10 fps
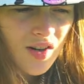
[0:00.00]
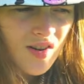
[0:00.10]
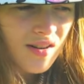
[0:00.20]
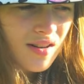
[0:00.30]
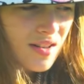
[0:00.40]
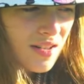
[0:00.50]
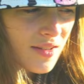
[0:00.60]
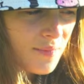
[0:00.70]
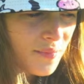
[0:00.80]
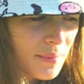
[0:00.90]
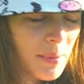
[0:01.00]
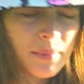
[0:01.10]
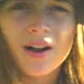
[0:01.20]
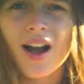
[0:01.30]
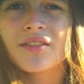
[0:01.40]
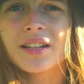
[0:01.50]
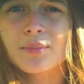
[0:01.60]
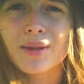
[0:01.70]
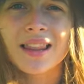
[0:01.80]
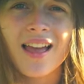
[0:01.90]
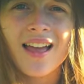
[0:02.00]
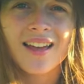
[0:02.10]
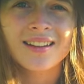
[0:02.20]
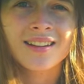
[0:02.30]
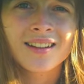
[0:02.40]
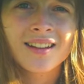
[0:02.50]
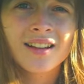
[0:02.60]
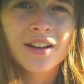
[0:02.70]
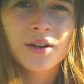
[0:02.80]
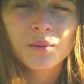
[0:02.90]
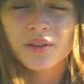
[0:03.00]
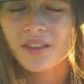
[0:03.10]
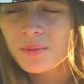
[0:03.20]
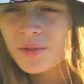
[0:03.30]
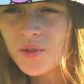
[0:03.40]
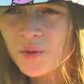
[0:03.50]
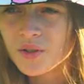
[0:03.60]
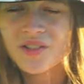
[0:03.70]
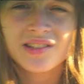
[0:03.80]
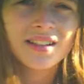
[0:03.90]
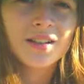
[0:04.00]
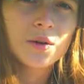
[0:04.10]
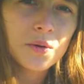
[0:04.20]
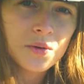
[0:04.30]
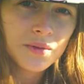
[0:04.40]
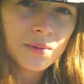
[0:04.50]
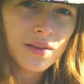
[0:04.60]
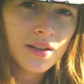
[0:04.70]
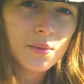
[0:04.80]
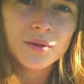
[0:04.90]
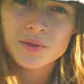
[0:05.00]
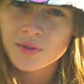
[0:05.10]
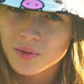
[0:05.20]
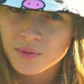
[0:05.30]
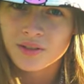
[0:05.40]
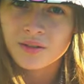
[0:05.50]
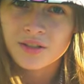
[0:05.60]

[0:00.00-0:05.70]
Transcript: are people having a plan what they will do, or just like goals what they want to do in a